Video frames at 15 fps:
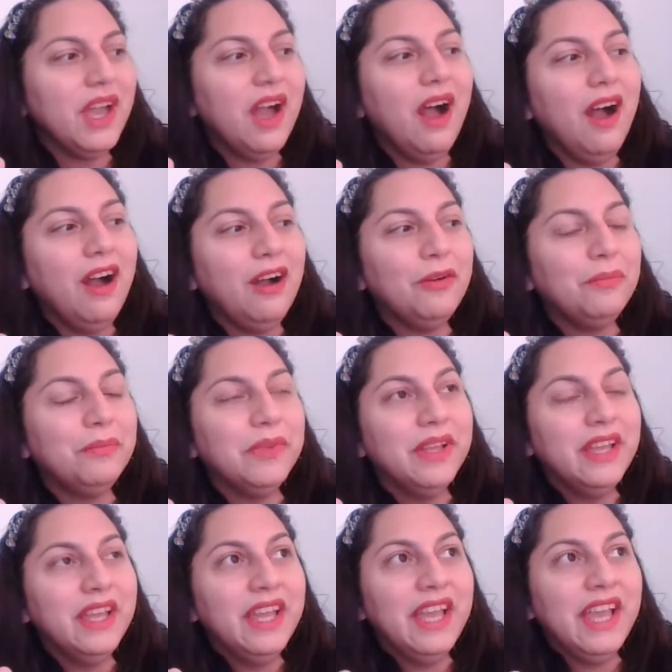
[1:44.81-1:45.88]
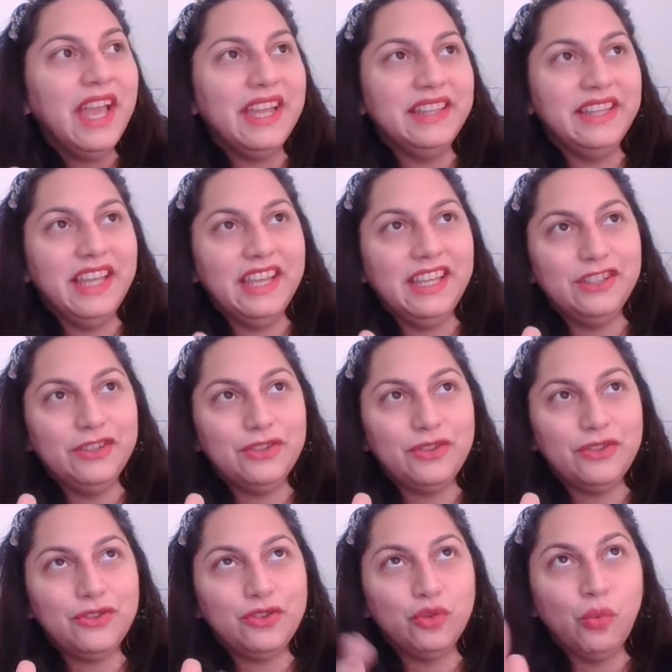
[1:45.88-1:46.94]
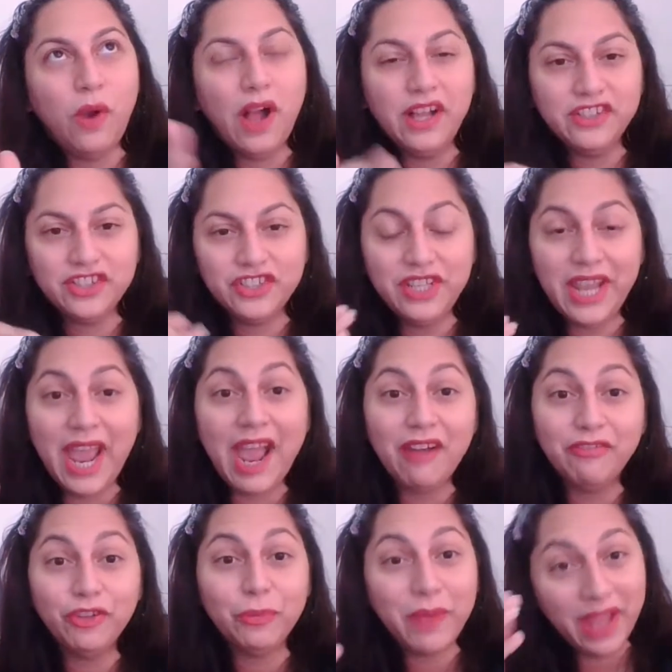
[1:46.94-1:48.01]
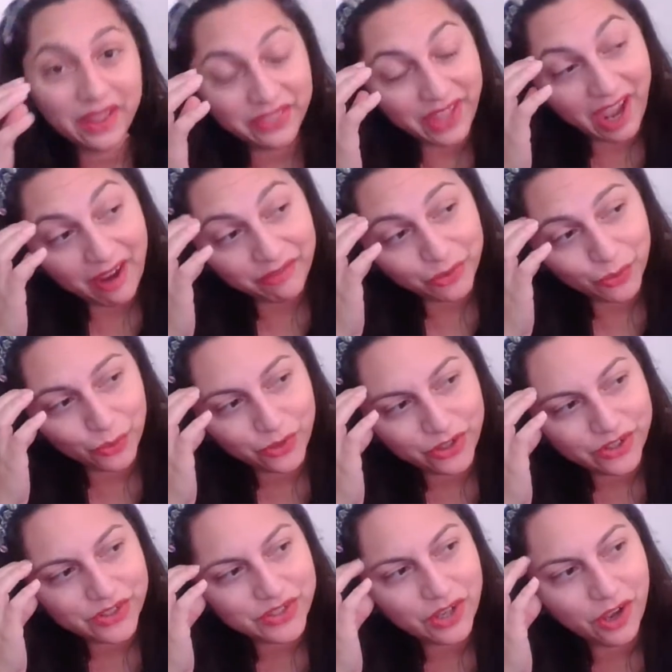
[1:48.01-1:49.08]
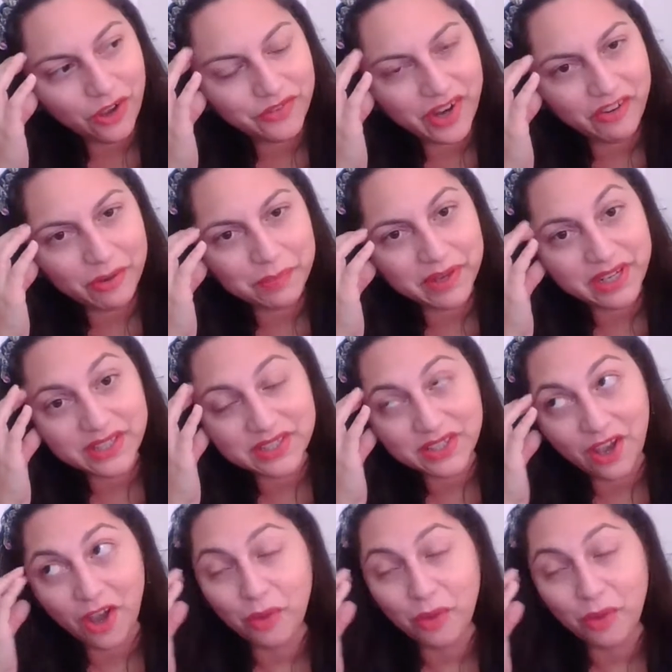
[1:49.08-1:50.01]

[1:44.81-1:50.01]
and then to watch the aftermath afterwards of everybody's